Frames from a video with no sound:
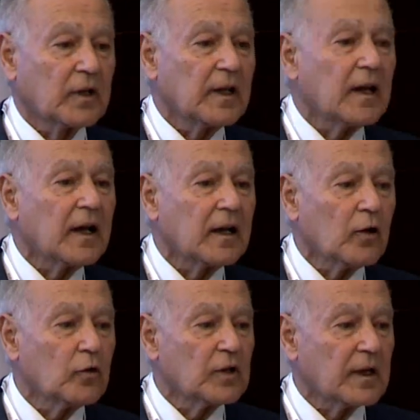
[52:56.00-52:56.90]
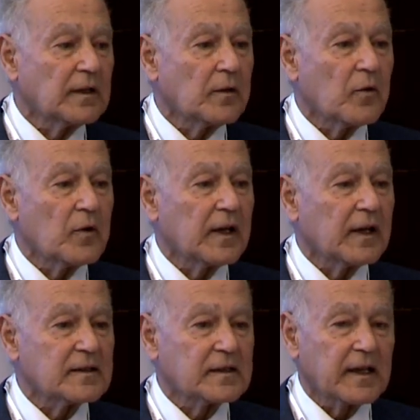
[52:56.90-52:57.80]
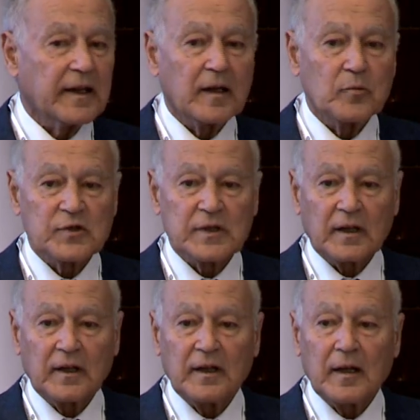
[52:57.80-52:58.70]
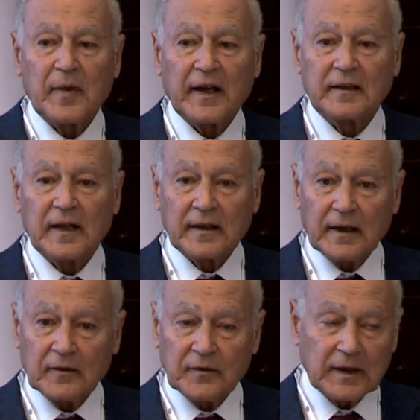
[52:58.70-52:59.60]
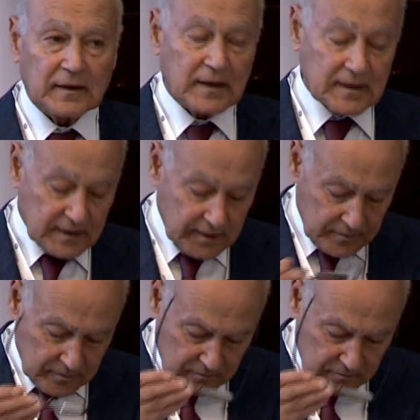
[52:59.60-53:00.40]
Turkey have nuclear power, an independent